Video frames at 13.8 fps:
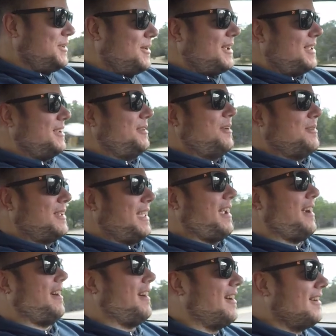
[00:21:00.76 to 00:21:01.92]
it, you don't
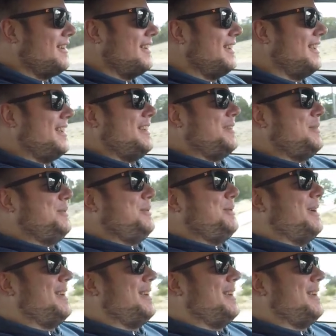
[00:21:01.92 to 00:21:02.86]
care. Woo.